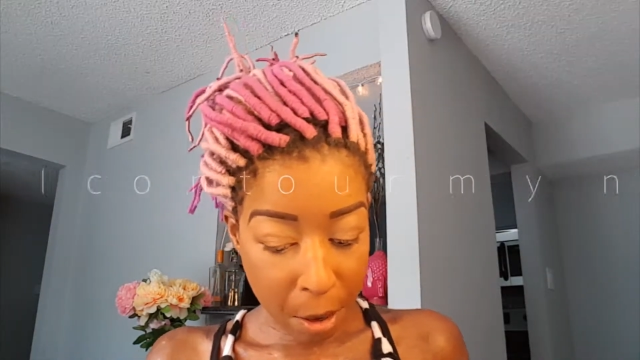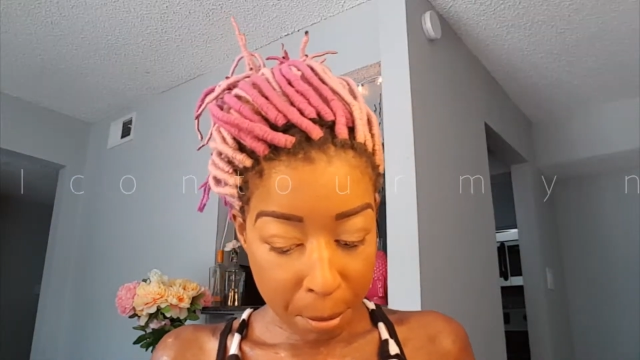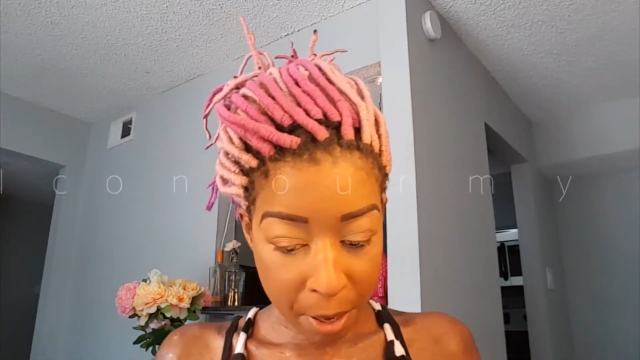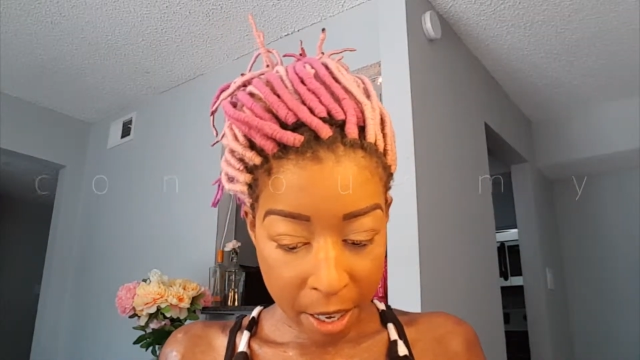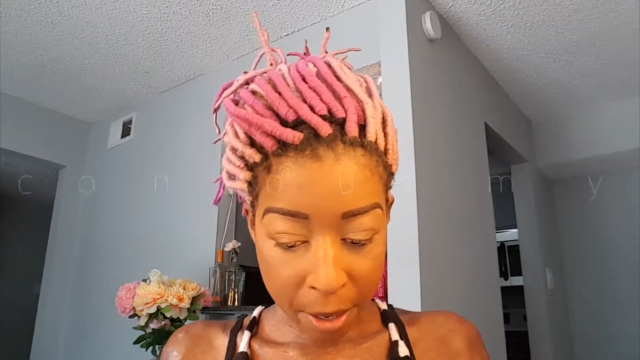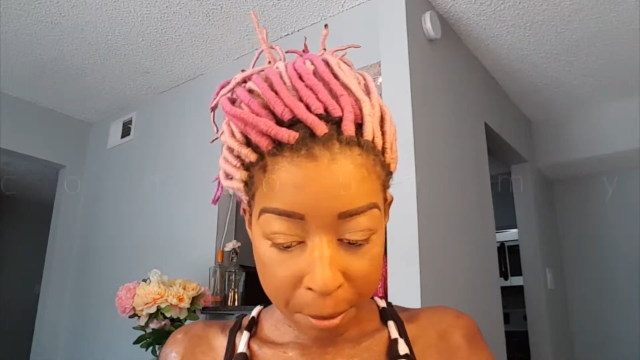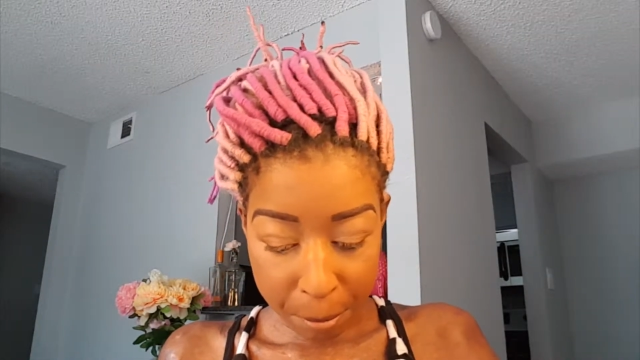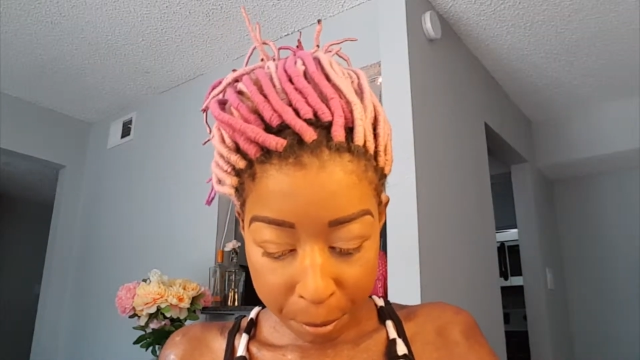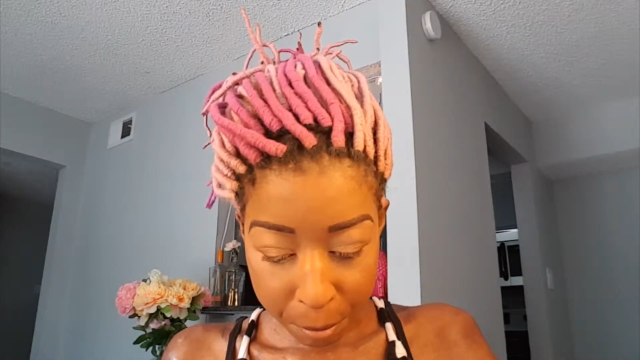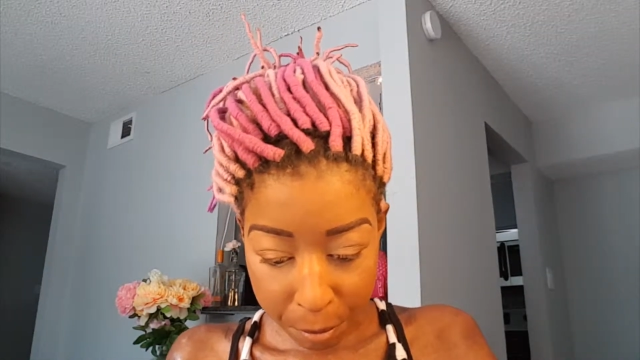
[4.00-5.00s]
out my
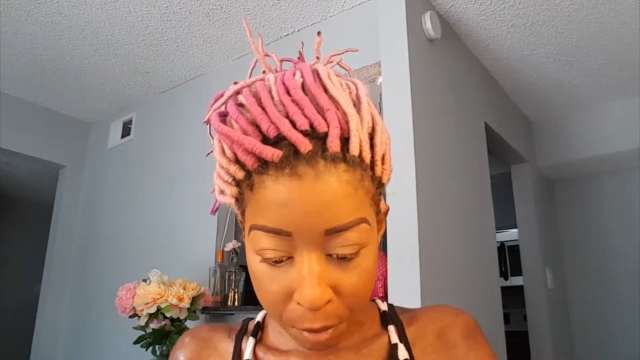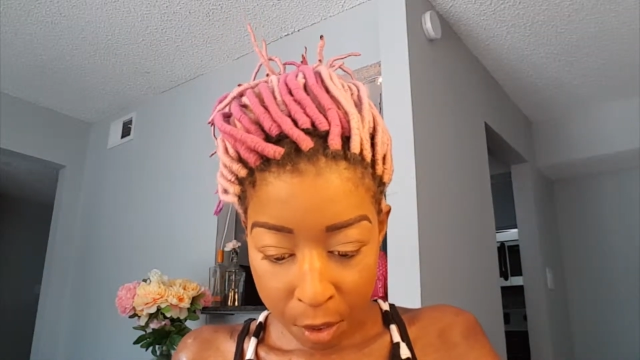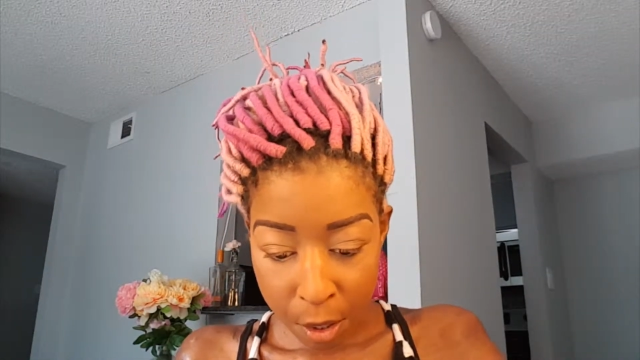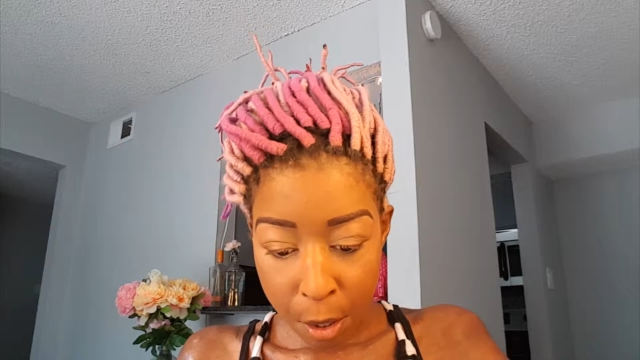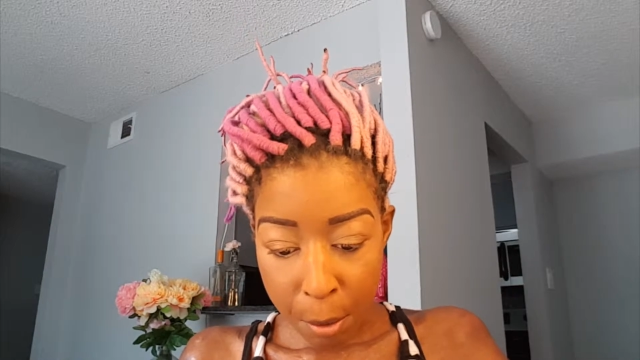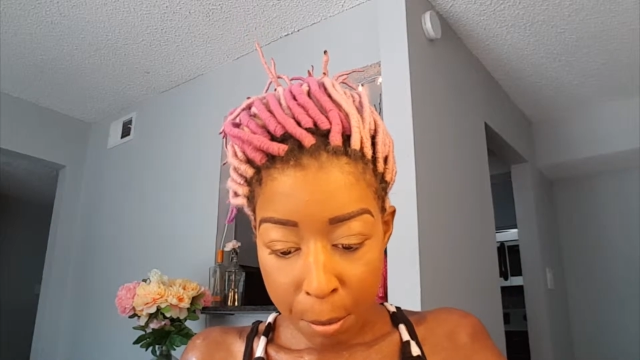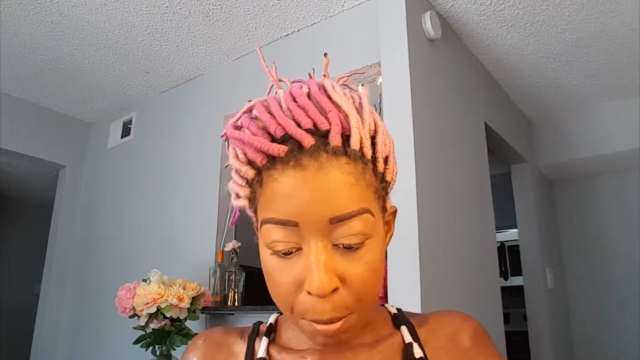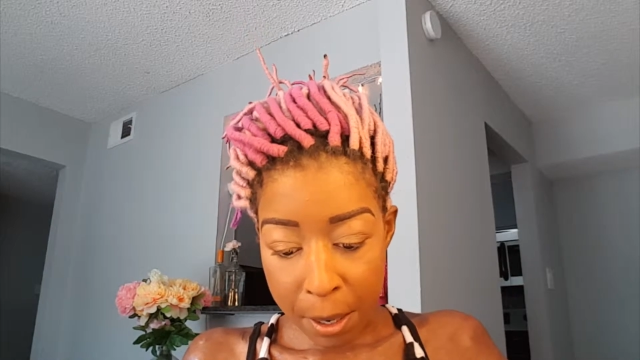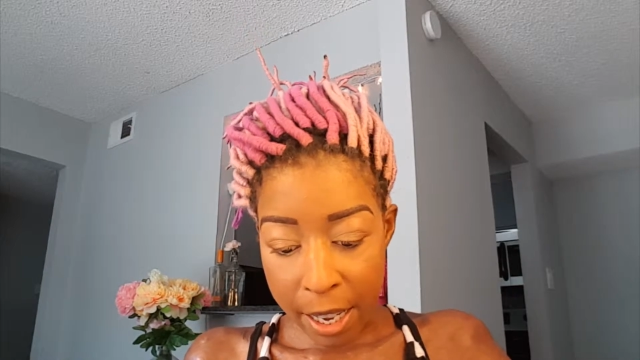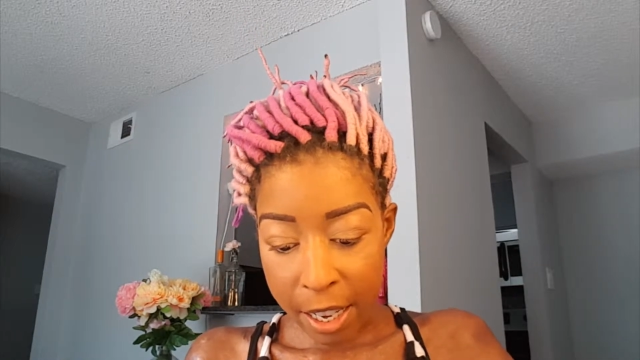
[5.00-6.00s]

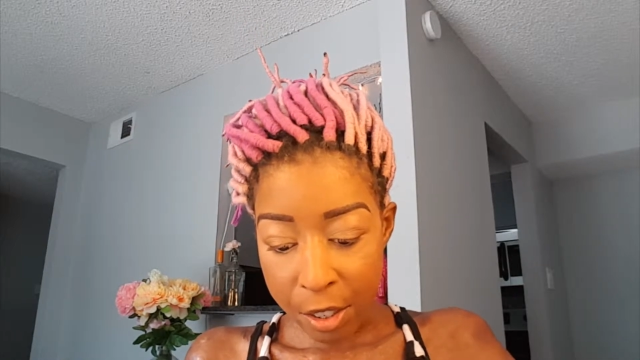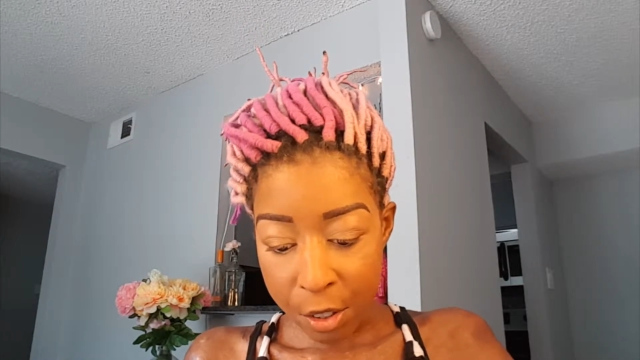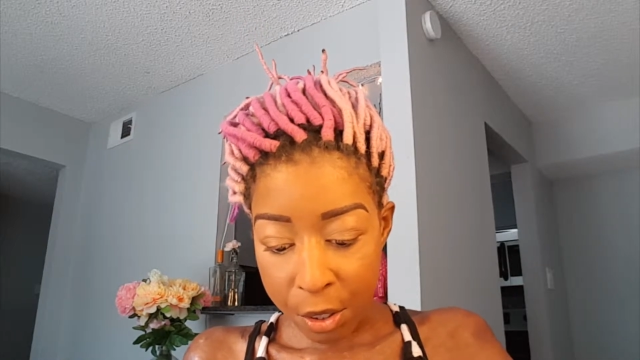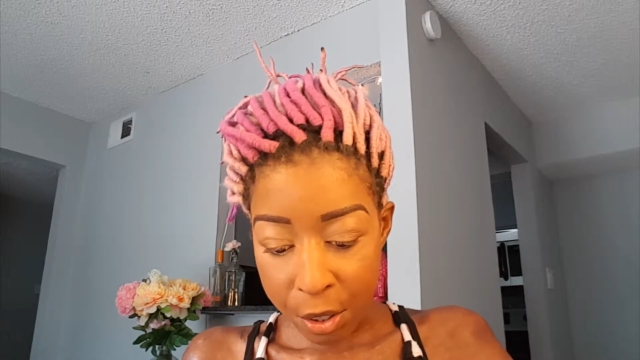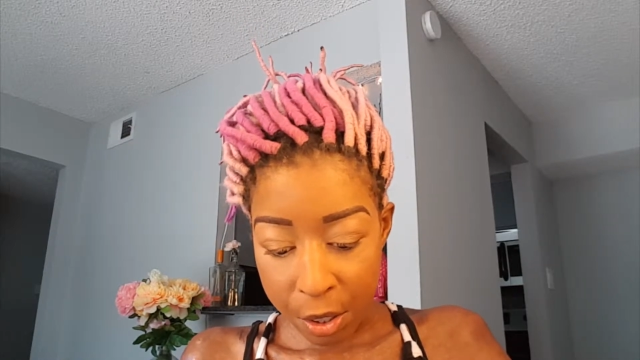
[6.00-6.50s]
BH